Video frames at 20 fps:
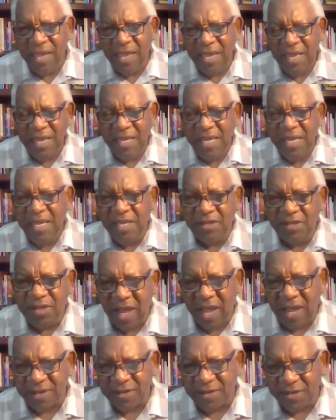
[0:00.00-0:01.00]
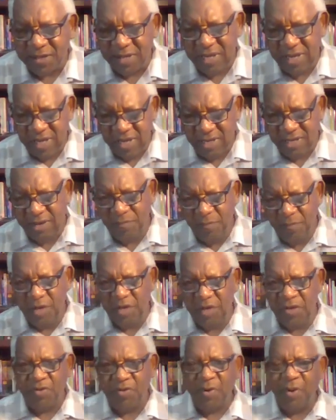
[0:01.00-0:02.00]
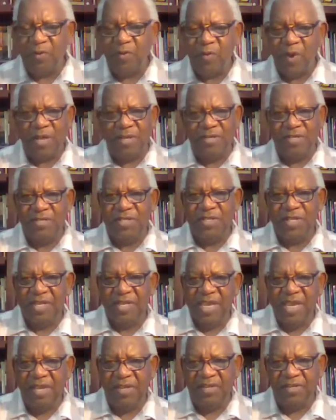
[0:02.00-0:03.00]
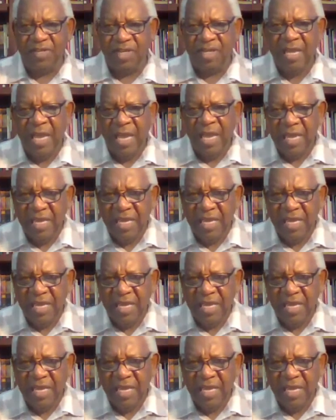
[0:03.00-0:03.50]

He needs us in the ministry of reconciliation.